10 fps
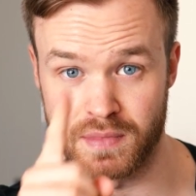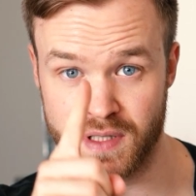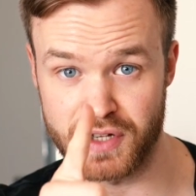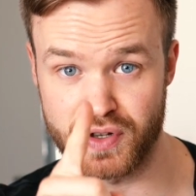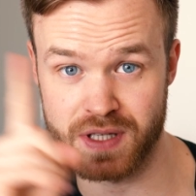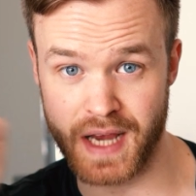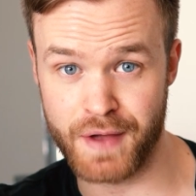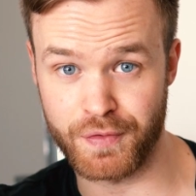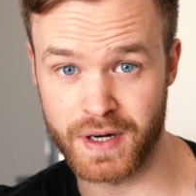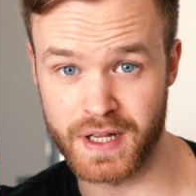So let's just
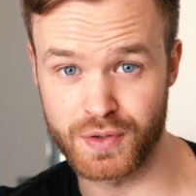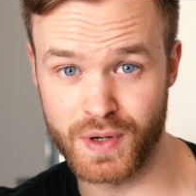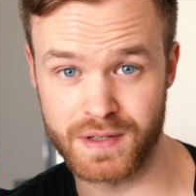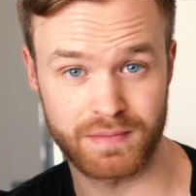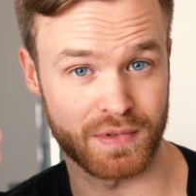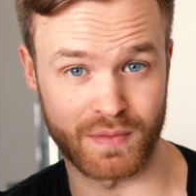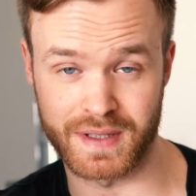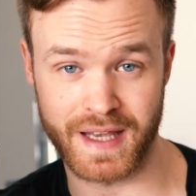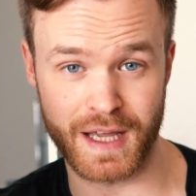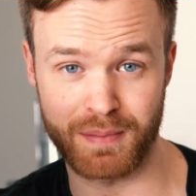dive right into it. It will
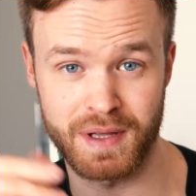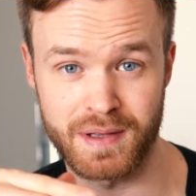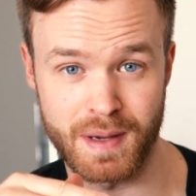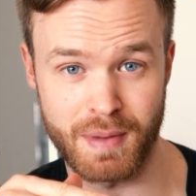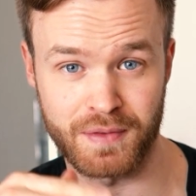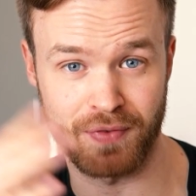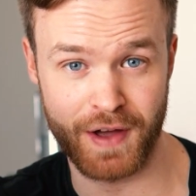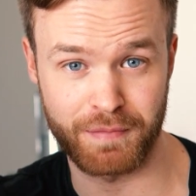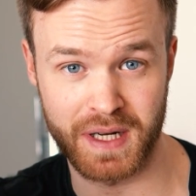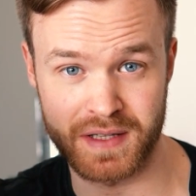take me about
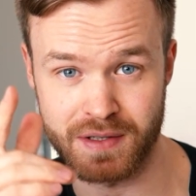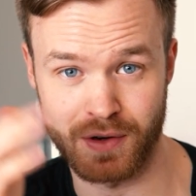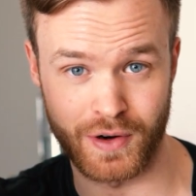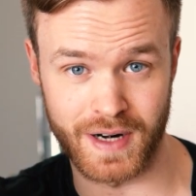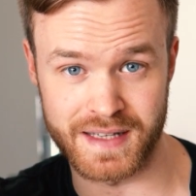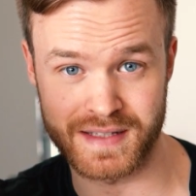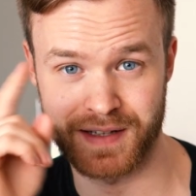5 minutes or less.